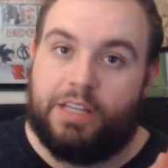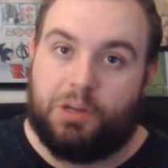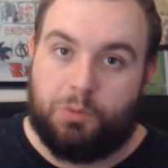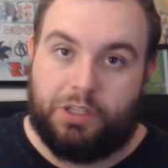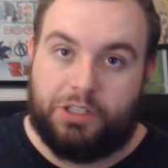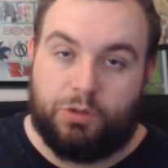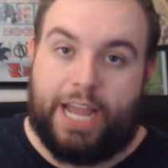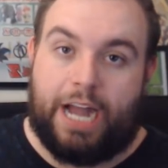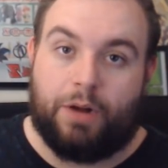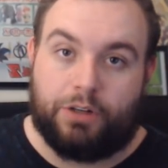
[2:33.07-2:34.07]
They really do
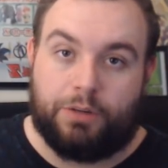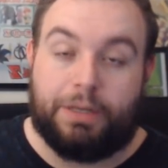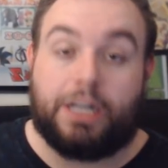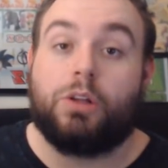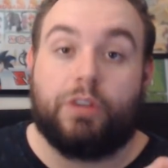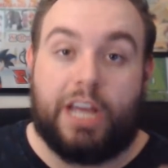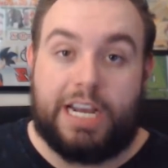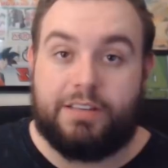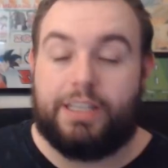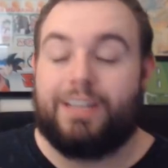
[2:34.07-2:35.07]
counter Piccolo
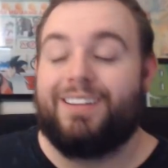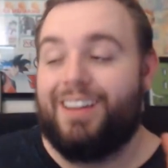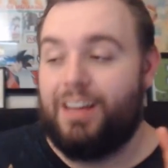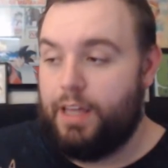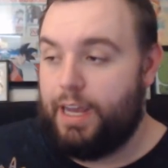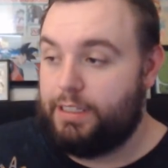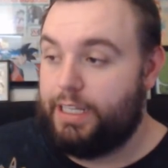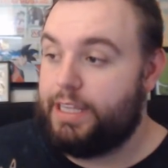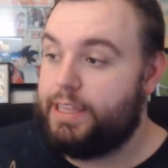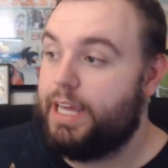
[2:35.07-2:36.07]
nicely. I
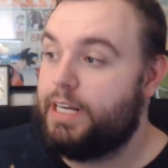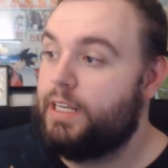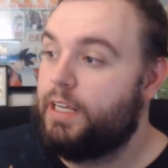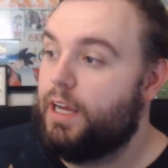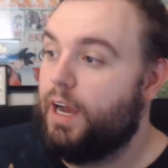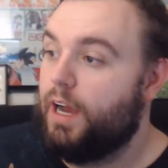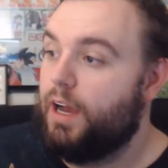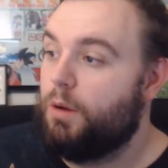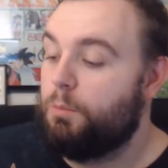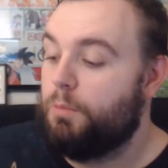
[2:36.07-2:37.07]
like that.
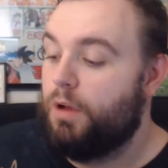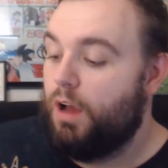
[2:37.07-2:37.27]
Um,